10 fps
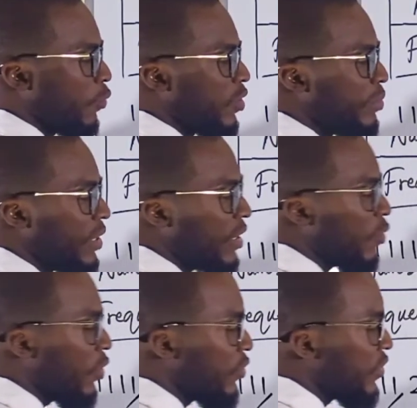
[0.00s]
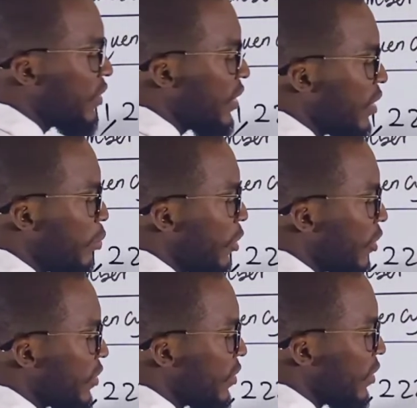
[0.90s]
will be equal to 3
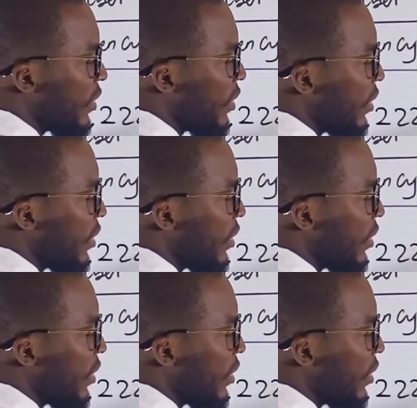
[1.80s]
plus